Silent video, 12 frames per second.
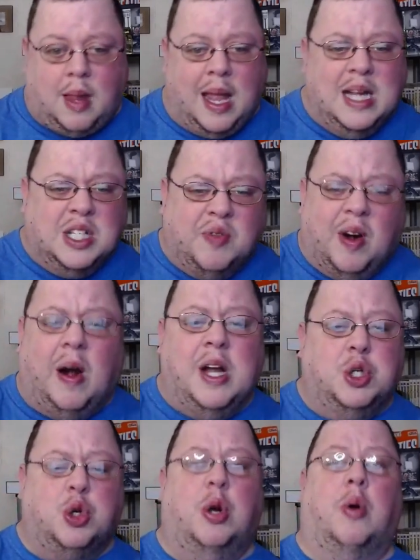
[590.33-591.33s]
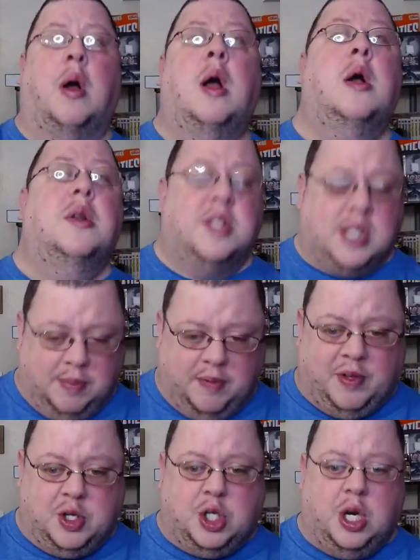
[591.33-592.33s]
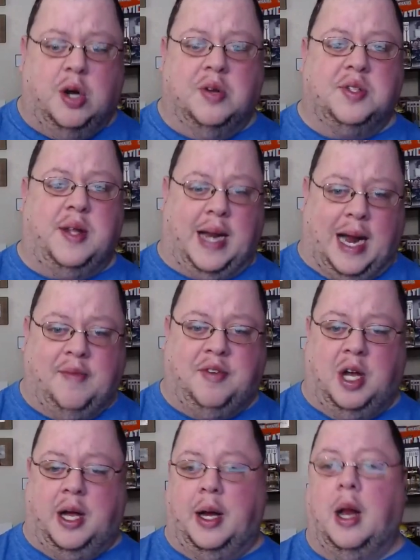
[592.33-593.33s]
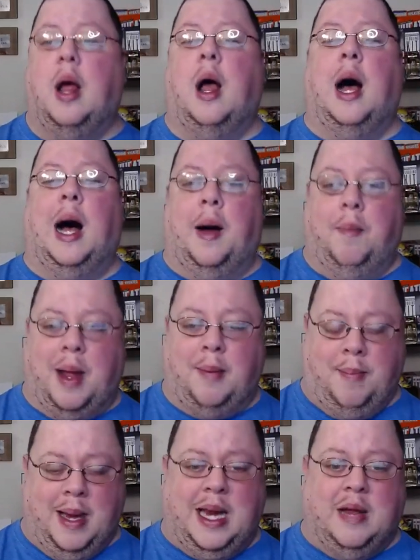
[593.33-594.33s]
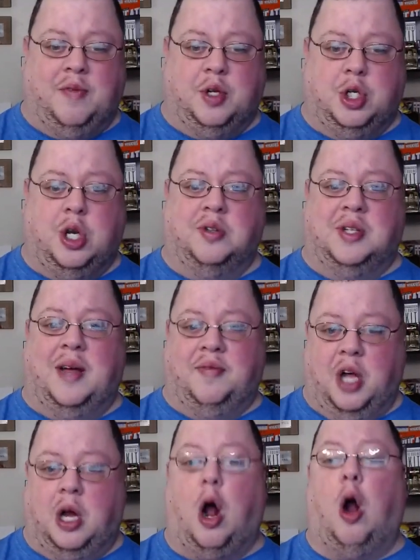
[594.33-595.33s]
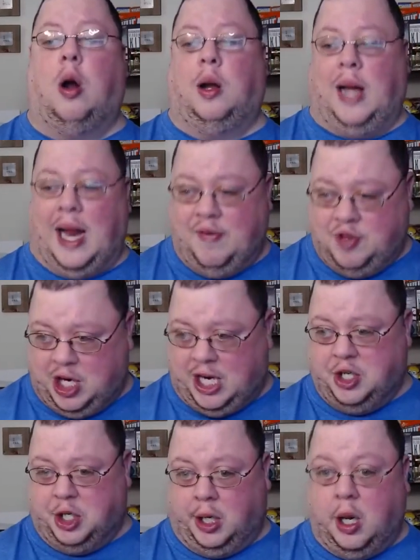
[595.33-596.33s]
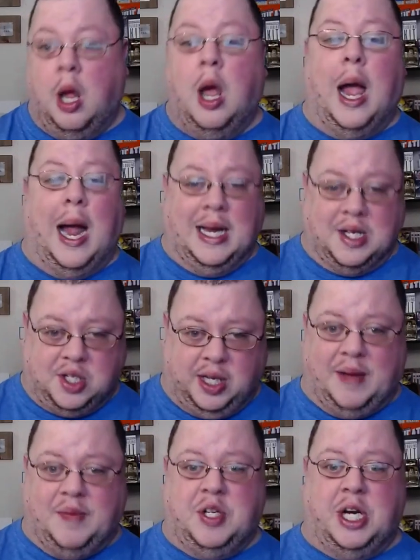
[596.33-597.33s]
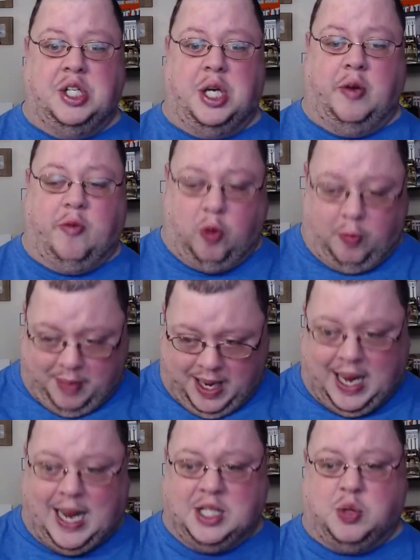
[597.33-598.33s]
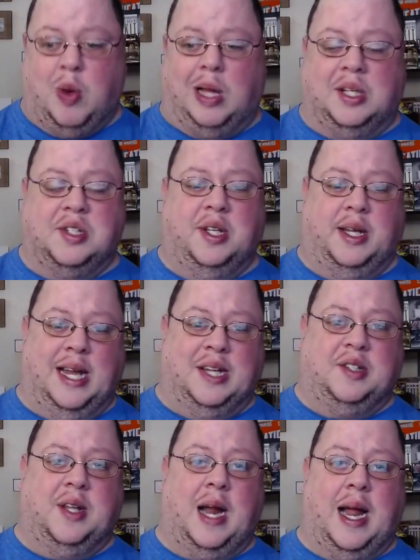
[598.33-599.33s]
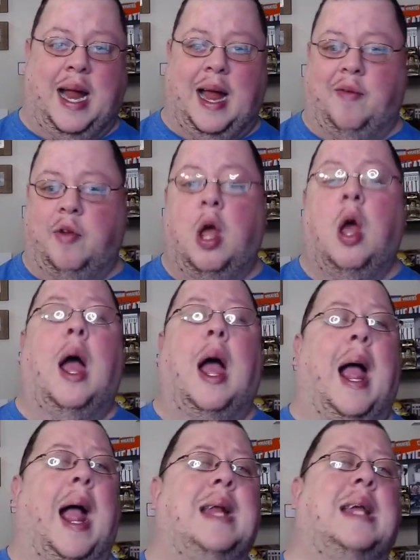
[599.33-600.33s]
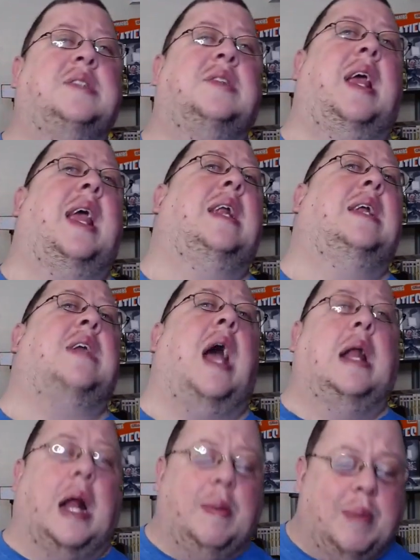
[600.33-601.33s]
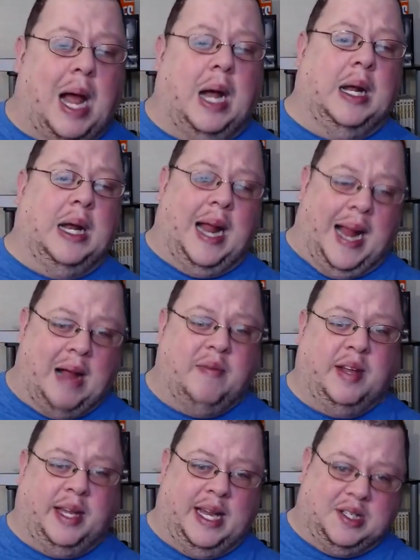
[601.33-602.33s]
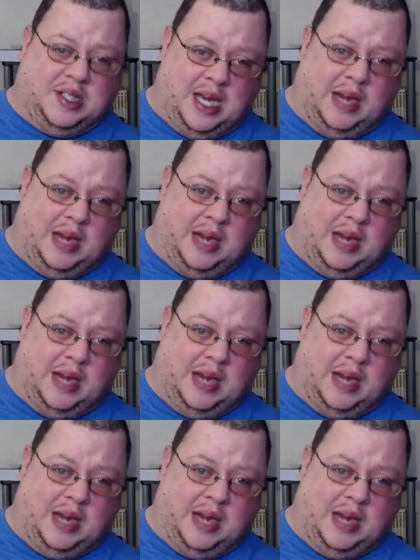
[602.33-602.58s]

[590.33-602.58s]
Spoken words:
It's very true. Some of the shows that I've done, and many of the shows I've done, are life-changing. And it's life-changing for me as well as the guests that I have. And I'm not going to have a guest